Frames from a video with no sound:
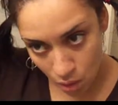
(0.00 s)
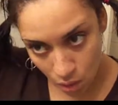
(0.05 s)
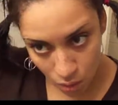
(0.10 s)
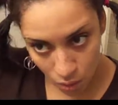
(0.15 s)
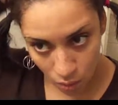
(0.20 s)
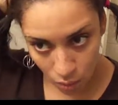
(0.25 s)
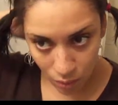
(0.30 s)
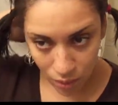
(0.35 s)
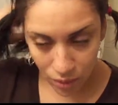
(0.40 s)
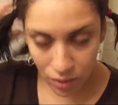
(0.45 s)

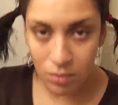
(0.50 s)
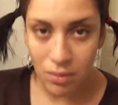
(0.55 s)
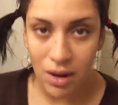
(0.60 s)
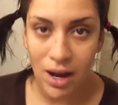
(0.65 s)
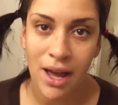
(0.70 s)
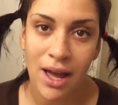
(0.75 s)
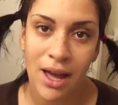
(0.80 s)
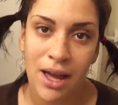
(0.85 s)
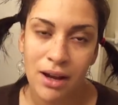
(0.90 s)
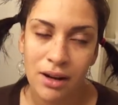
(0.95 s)
with my
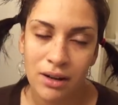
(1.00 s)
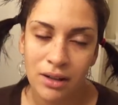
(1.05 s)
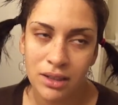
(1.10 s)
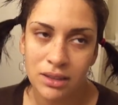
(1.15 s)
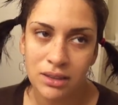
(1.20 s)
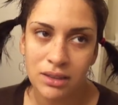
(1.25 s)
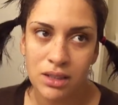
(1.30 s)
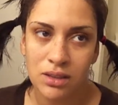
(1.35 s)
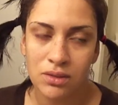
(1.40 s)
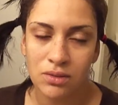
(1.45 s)
hair, and I
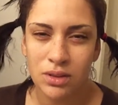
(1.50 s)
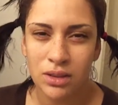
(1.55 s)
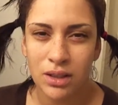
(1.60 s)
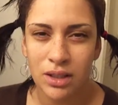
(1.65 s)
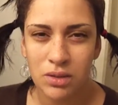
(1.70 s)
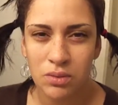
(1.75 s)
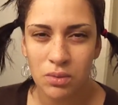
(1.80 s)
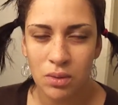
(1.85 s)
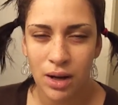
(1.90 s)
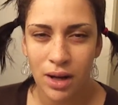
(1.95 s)
didn't
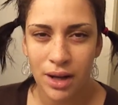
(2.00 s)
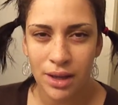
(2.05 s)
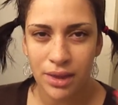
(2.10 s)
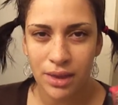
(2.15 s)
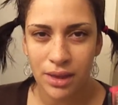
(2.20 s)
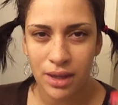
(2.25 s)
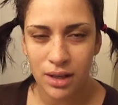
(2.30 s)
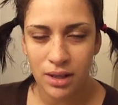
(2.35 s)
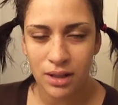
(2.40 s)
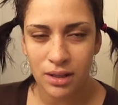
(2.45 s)
realize why. I
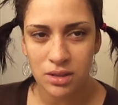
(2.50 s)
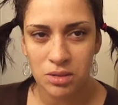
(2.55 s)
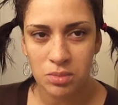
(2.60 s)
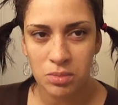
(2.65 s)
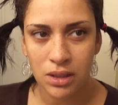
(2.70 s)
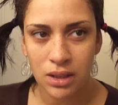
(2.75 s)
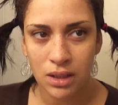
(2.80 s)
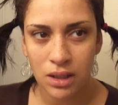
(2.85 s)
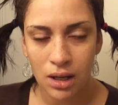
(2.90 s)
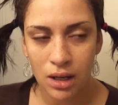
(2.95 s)
think it's
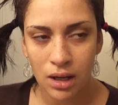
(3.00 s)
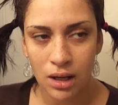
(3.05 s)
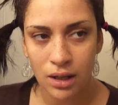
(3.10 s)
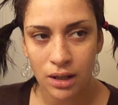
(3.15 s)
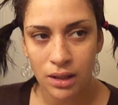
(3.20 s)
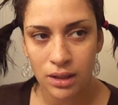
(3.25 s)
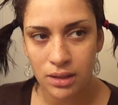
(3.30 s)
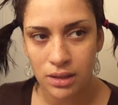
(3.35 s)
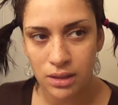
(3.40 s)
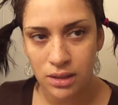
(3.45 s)

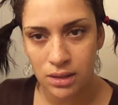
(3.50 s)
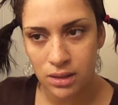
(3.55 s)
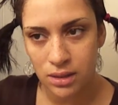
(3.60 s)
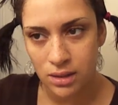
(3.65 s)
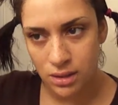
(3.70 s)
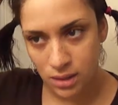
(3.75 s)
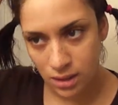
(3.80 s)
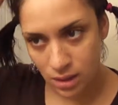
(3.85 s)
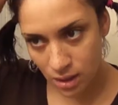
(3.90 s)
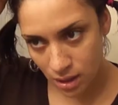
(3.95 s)
because
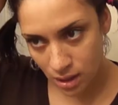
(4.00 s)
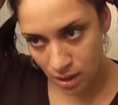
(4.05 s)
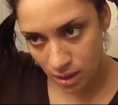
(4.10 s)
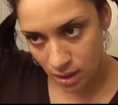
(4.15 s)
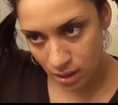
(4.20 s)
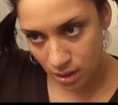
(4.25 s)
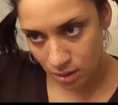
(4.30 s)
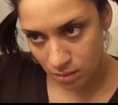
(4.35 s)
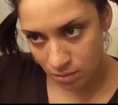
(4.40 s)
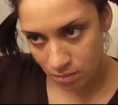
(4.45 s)

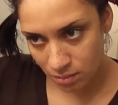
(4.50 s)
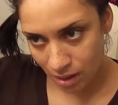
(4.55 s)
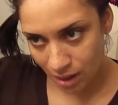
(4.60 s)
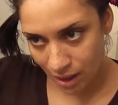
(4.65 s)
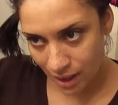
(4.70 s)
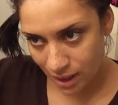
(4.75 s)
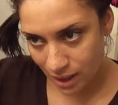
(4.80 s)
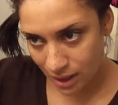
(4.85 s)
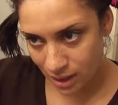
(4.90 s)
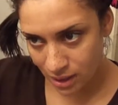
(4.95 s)
my
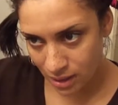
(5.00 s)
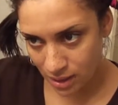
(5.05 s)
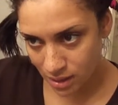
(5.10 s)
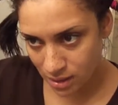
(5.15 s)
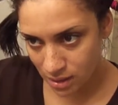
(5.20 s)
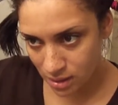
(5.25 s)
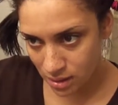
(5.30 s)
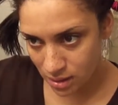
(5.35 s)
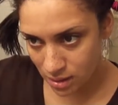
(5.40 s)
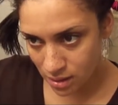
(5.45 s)

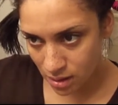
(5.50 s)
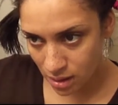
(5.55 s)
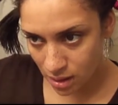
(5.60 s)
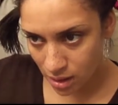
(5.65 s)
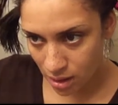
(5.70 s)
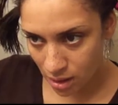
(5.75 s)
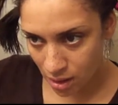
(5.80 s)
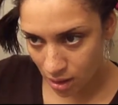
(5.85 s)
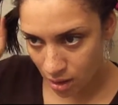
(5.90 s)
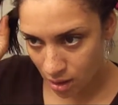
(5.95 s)
ends
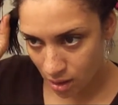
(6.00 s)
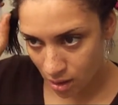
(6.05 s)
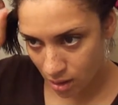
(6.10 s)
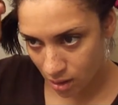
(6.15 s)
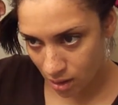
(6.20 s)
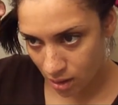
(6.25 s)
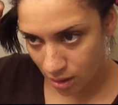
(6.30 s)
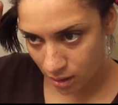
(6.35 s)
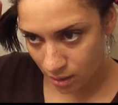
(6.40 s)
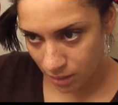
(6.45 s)

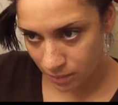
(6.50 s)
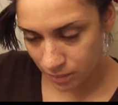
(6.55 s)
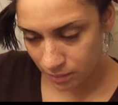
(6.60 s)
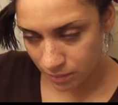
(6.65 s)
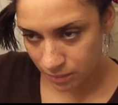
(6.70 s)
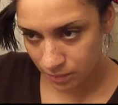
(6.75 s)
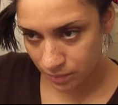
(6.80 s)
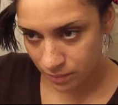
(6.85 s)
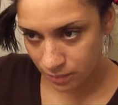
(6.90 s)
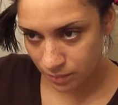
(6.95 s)
are
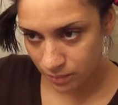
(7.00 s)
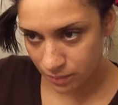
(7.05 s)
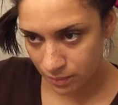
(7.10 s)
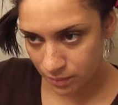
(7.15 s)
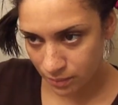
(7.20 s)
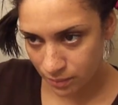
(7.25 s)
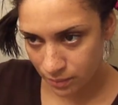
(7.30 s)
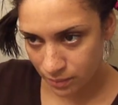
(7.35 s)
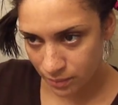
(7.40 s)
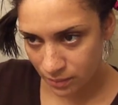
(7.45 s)

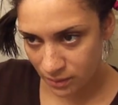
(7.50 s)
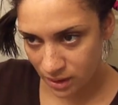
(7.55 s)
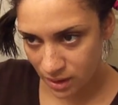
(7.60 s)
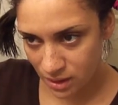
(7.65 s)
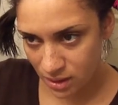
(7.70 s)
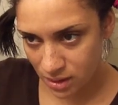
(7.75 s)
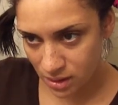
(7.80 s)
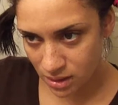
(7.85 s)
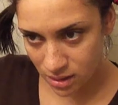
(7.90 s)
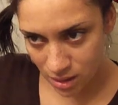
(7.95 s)
they
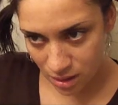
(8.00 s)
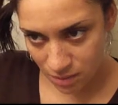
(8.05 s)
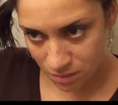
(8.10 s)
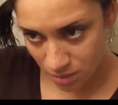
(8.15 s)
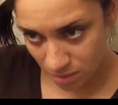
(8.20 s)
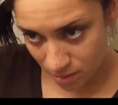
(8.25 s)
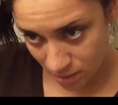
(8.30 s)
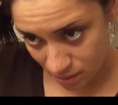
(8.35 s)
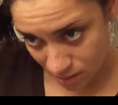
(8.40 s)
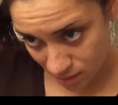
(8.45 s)
just seem to
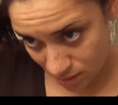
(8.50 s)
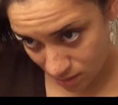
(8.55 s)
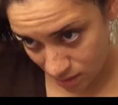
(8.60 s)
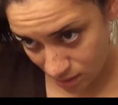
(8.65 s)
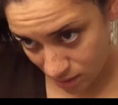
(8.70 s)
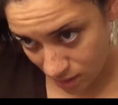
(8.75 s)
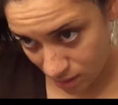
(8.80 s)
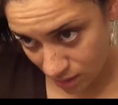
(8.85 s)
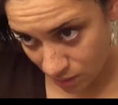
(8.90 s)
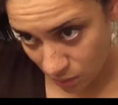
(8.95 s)
be
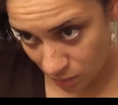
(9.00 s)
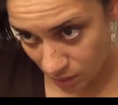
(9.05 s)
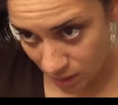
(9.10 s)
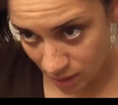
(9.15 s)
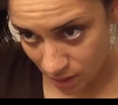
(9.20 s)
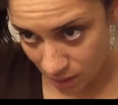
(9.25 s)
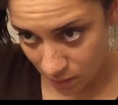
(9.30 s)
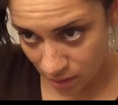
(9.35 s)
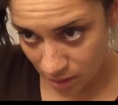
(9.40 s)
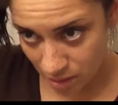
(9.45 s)
getting
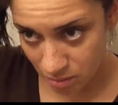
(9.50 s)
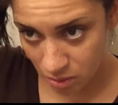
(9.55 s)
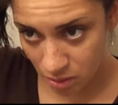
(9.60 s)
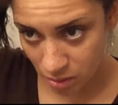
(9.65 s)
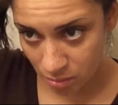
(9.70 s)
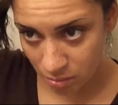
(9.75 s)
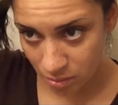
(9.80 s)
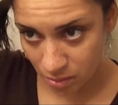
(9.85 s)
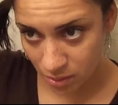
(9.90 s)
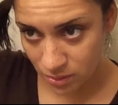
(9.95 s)
way more
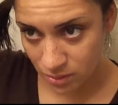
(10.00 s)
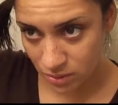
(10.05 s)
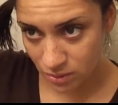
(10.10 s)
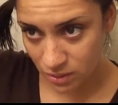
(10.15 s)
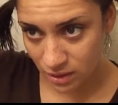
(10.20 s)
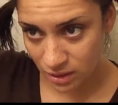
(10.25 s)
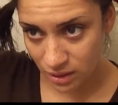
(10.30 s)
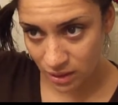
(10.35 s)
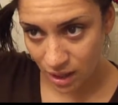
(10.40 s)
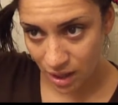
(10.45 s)
prone to
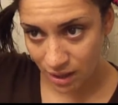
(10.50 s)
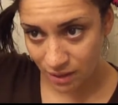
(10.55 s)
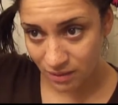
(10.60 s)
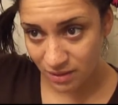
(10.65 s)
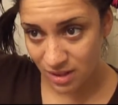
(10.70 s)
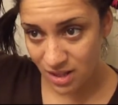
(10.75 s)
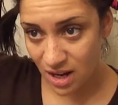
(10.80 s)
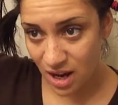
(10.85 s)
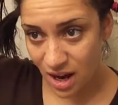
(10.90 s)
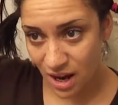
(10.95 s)
a lot of
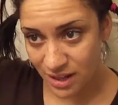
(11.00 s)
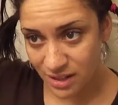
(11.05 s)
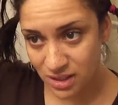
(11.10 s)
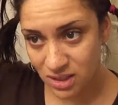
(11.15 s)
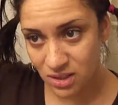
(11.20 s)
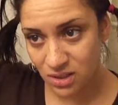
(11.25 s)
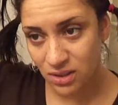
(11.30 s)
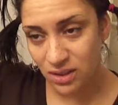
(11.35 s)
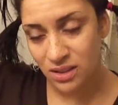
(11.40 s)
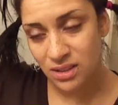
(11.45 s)
knots.
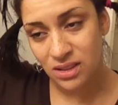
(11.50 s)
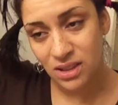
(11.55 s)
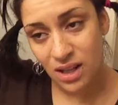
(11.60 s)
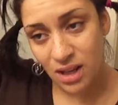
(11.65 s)
So I was